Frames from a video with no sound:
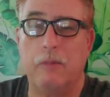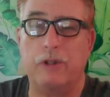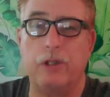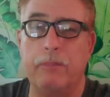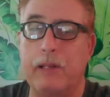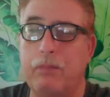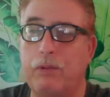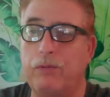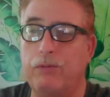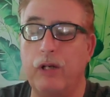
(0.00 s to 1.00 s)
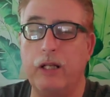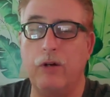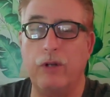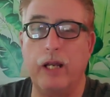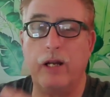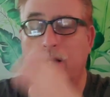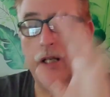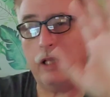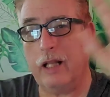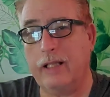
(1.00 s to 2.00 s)
But some people really don't care.
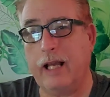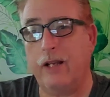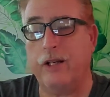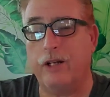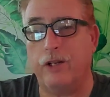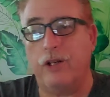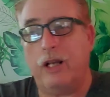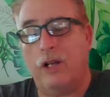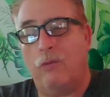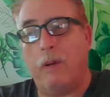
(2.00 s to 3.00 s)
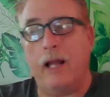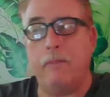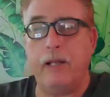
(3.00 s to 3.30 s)
Like down here, you can go buy a